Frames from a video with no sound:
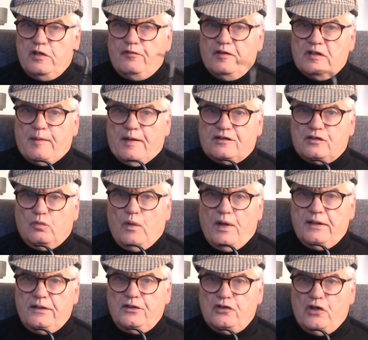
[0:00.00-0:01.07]
Inspector
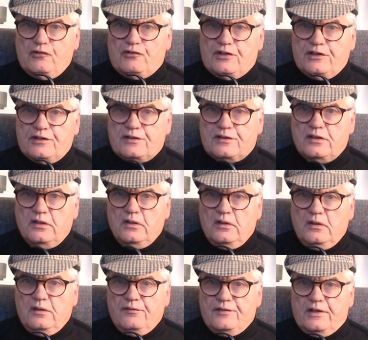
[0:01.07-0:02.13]
Wayne noticed
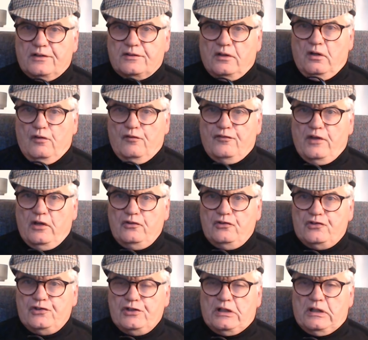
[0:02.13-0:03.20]
that although
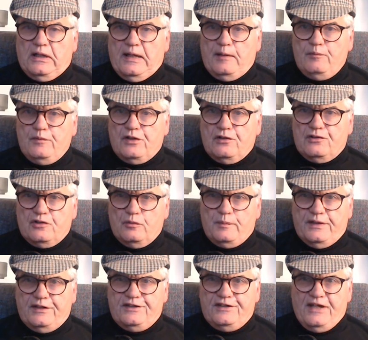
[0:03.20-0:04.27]
she claimed to
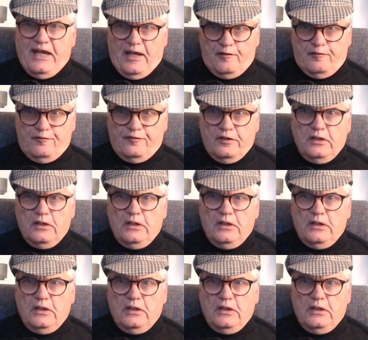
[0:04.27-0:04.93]
be deaf,